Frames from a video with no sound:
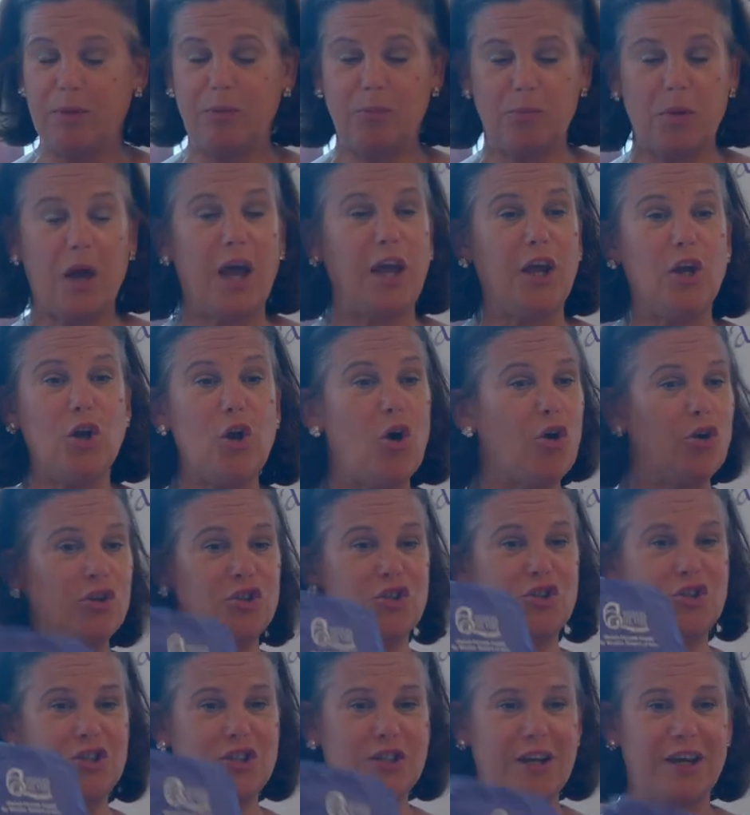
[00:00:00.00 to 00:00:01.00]
I
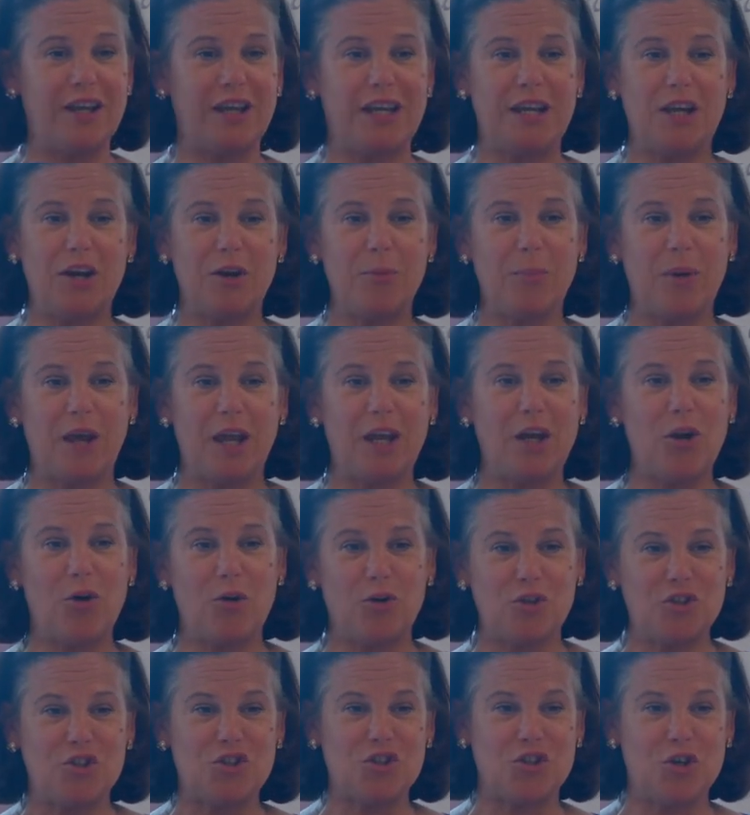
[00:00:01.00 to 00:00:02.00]
launched, I hereby
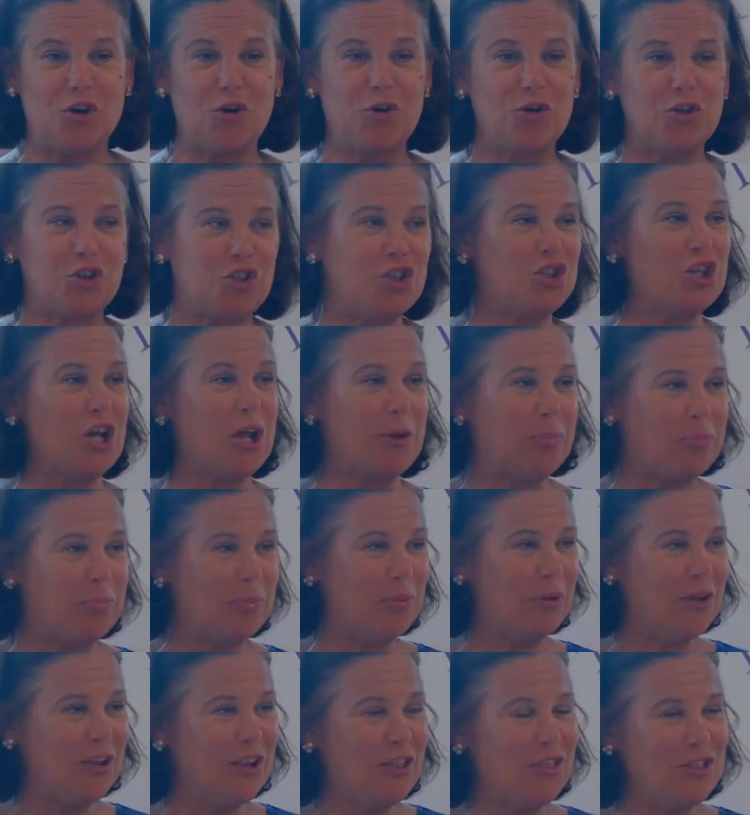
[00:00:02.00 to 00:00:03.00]
launch the Good Ship,
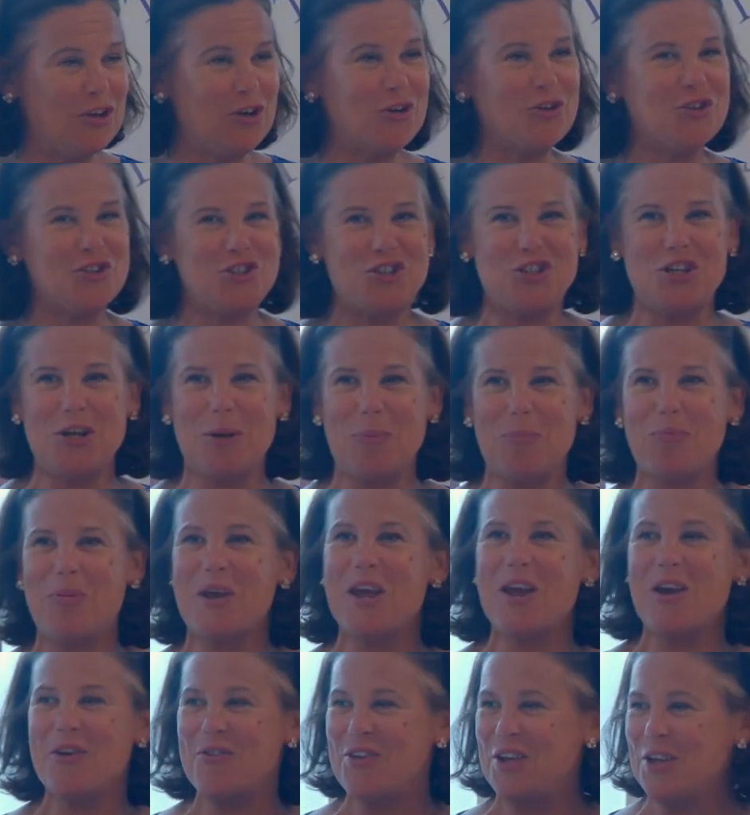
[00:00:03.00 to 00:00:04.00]
the Good Ship
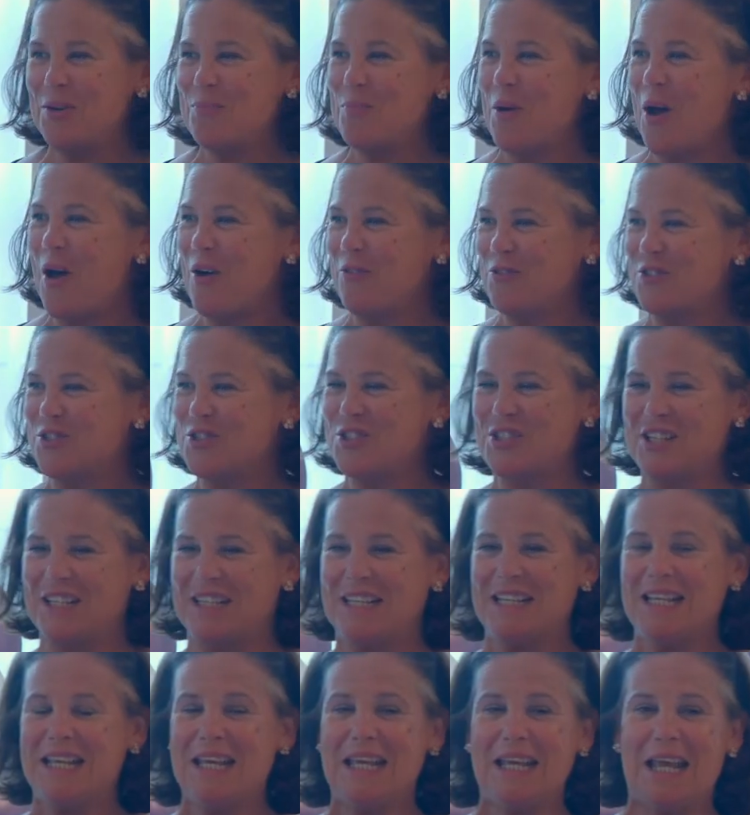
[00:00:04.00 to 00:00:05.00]
Period Poverty
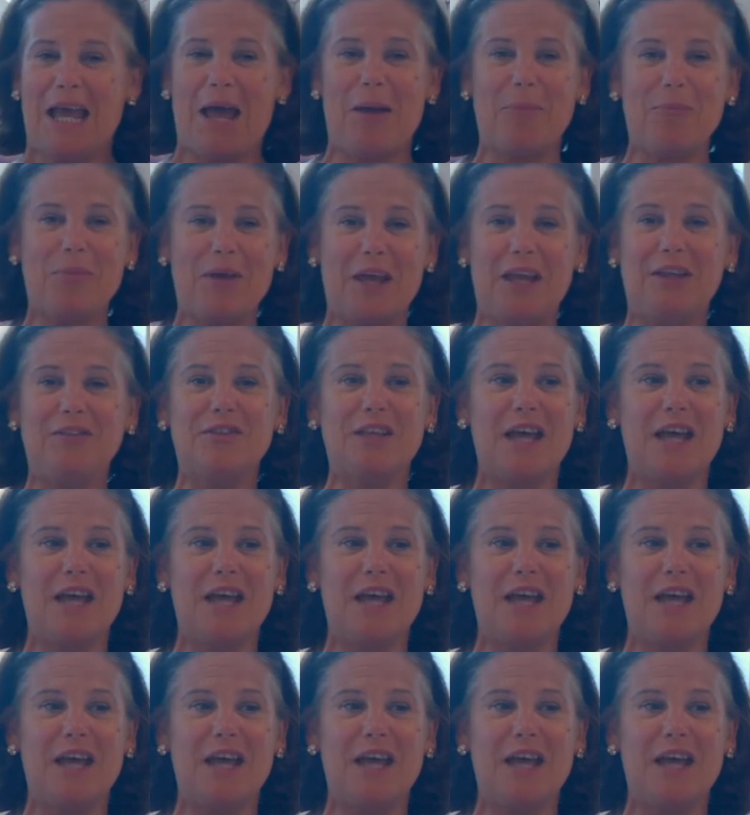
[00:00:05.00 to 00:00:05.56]
Campaign.